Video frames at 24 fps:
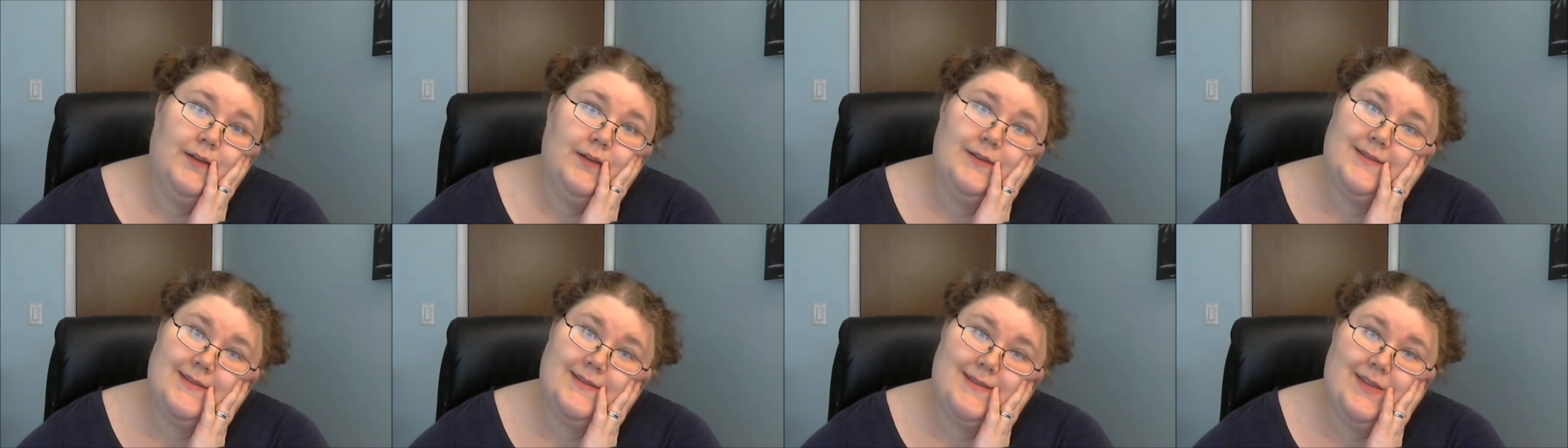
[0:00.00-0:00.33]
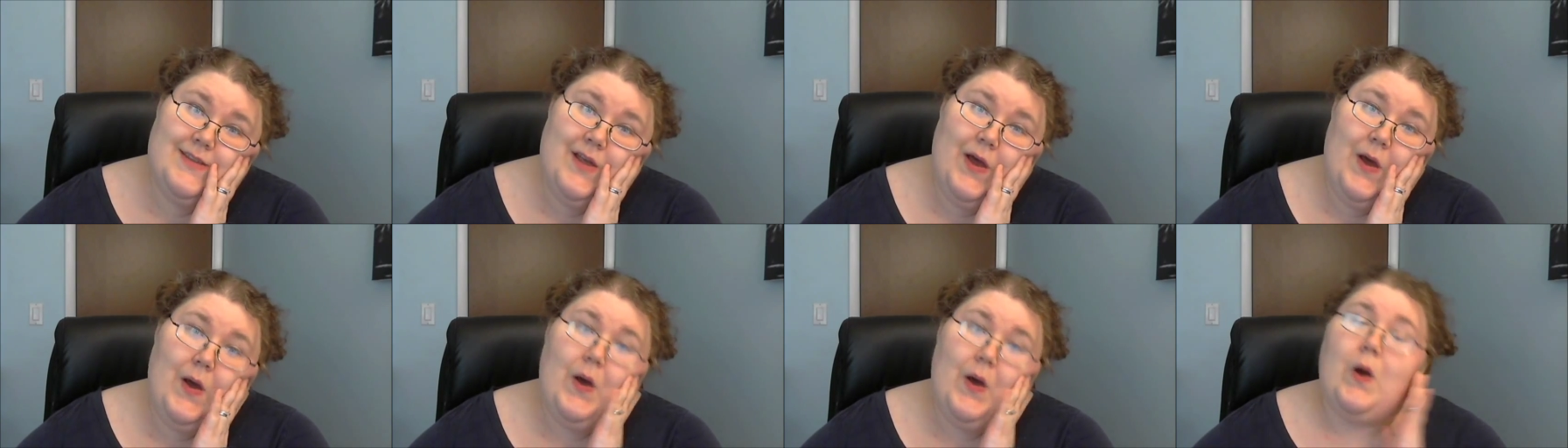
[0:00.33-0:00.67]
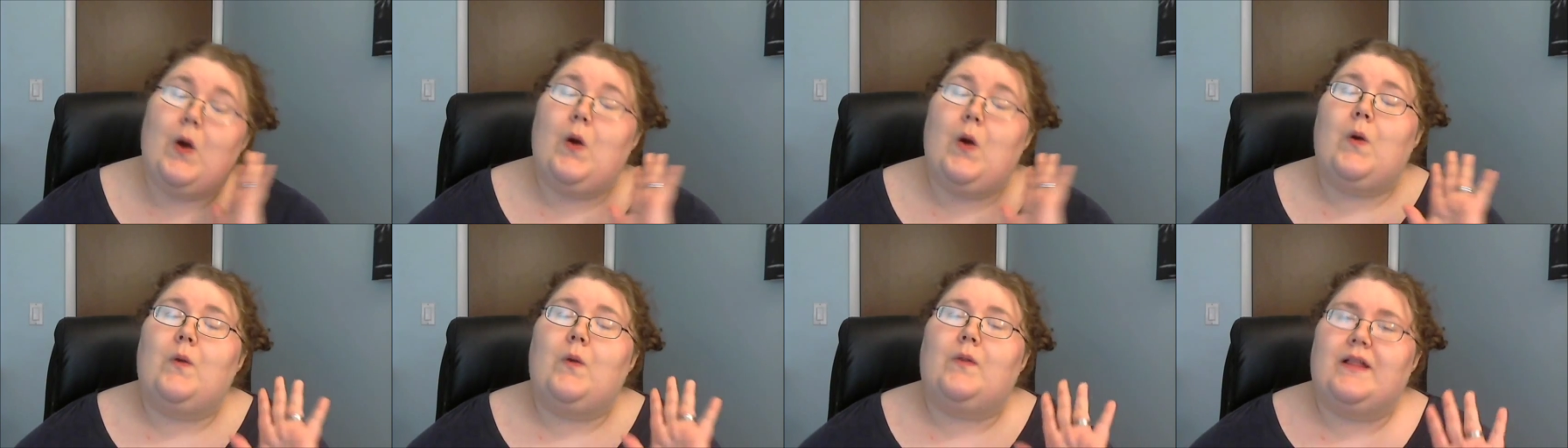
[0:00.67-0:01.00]

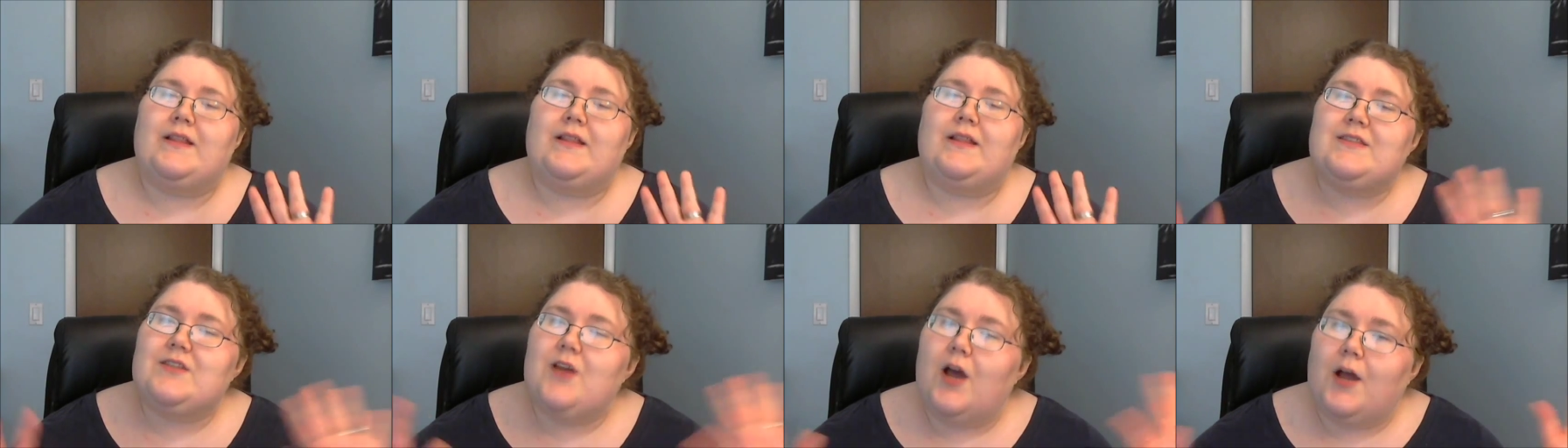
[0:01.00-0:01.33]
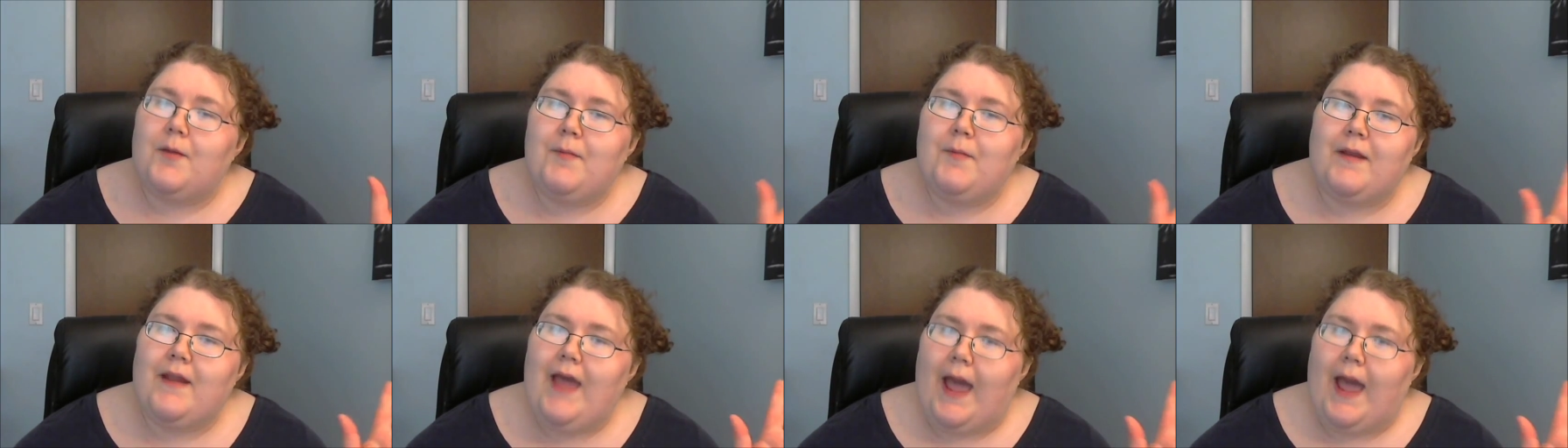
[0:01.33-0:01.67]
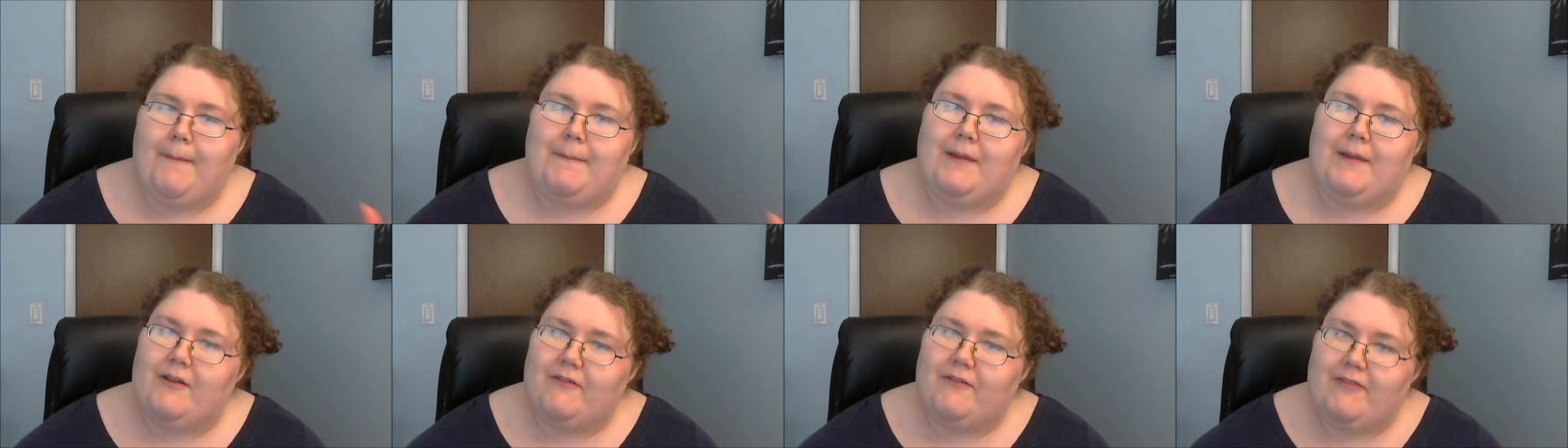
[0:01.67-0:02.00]
So let's talk about
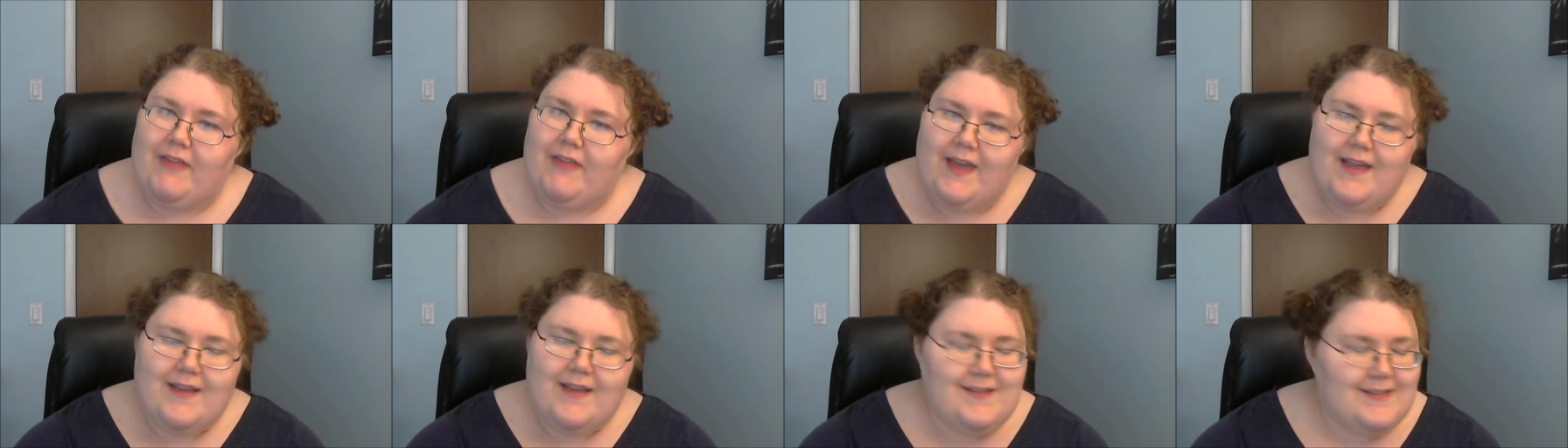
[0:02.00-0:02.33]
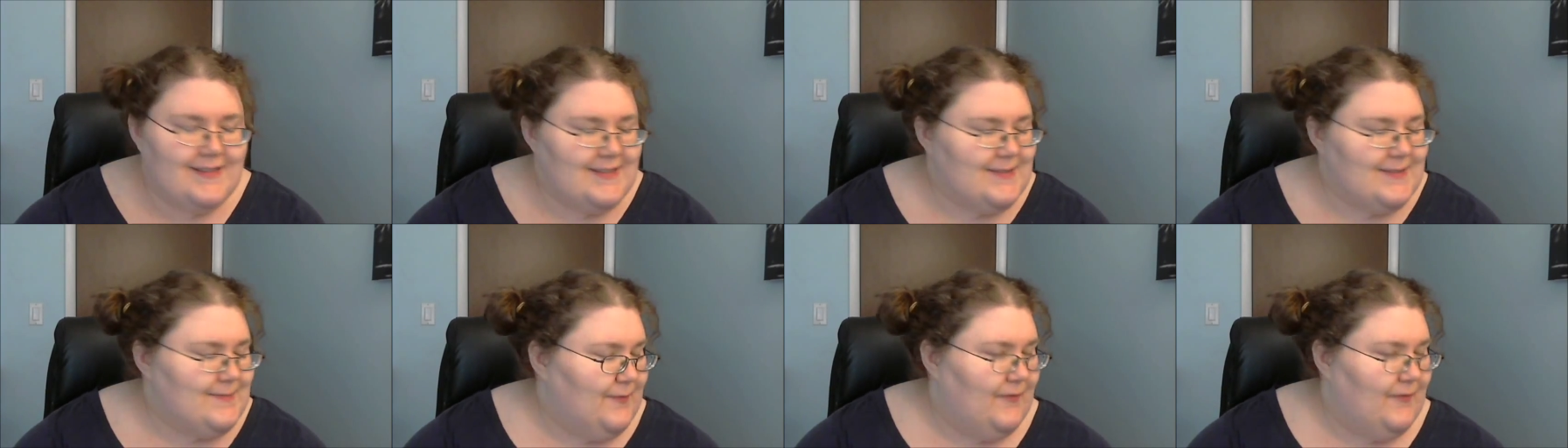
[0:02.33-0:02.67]
happier things